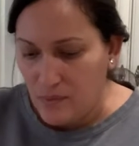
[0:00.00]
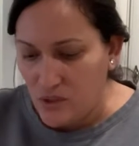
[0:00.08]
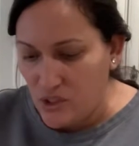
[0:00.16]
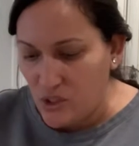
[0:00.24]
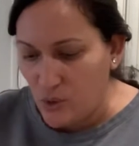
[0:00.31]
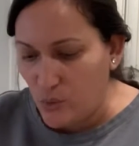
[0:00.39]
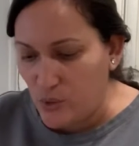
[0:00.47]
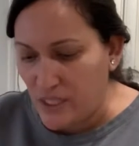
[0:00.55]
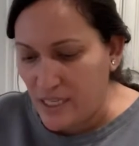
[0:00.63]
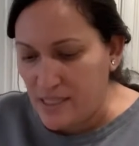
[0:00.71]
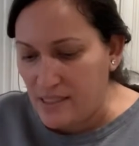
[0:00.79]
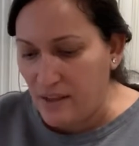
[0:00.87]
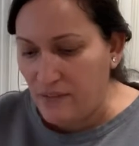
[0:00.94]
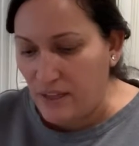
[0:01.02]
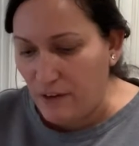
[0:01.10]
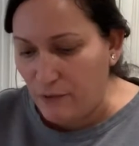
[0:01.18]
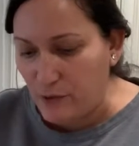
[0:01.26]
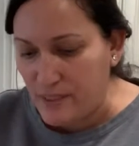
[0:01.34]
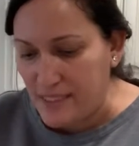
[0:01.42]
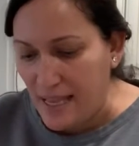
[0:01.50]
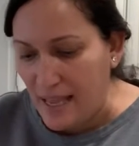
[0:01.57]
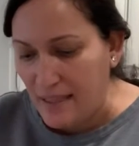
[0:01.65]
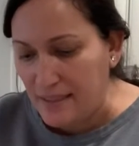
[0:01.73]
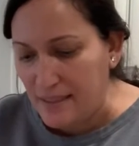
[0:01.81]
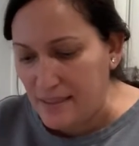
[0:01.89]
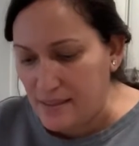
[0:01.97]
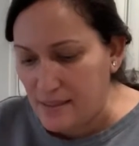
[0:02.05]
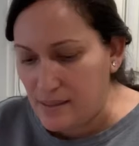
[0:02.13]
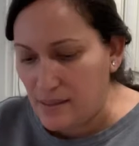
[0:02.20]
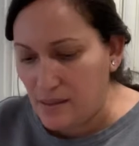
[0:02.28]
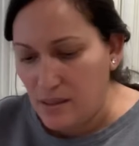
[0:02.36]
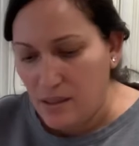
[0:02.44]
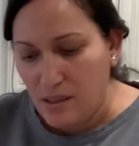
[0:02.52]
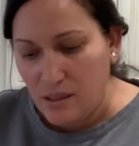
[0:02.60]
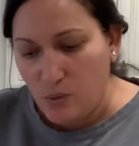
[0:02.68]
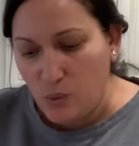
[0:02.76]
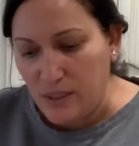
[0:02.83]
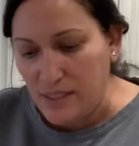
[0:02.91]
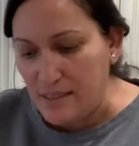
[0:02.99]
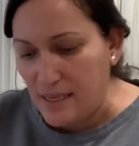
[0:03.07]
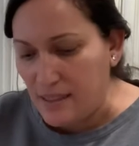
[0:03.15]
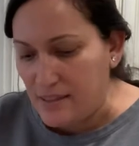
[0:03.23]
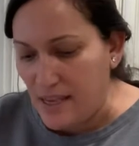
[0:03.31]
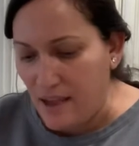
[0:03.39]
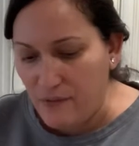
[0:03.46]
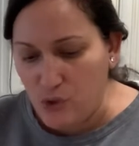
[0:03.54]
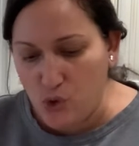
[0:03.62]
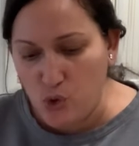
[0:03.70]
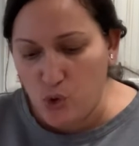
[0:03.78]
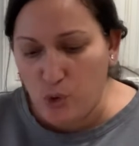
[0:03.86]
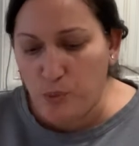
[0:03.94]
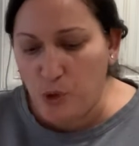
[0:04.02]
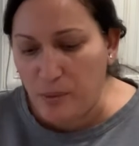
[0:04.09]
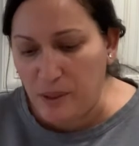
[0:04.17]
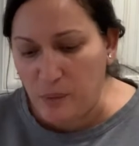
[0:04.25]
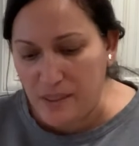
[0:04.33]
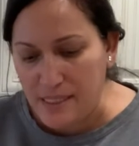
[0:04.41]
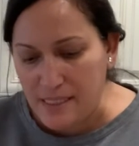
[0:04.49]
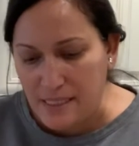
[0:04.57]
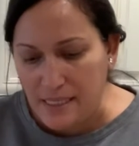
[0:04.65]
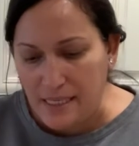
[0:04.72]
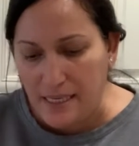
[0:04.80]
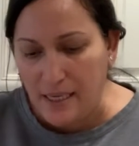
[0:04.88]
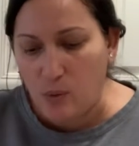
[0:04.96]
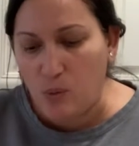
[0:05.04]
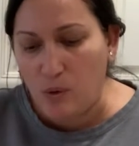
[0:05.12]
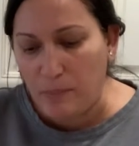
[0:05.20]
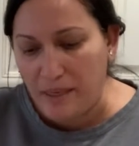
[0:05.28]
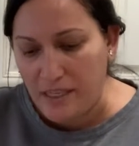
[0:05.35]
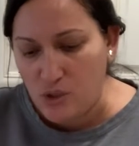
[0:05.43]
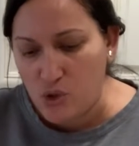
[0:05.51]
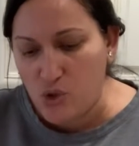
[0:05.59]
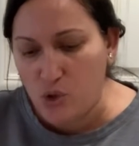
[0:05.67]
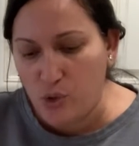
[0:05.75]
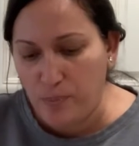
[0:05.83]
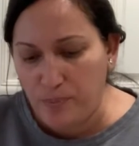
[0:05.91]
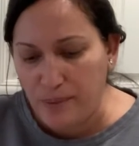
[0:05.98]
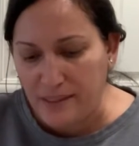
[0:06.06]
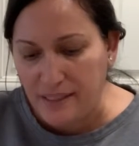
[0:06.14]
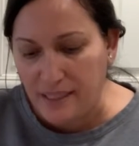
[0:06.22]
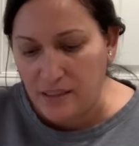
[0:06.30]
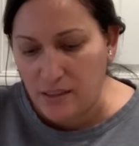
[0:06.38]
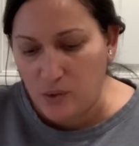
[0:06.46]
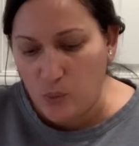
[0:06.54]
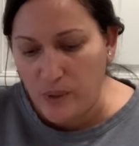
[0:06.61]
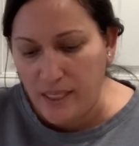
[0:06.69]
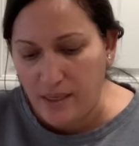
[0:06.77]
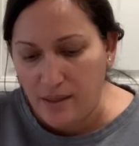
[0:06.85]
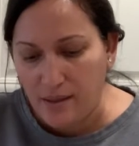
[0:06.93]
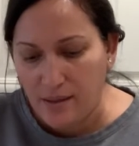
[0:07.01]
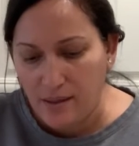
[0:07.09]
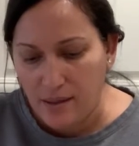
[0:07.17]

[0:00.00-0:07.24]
So we're gonna save that for salads. We decide to have a soup. Nobody wants to eat it. We'll make a soup at the end of the week.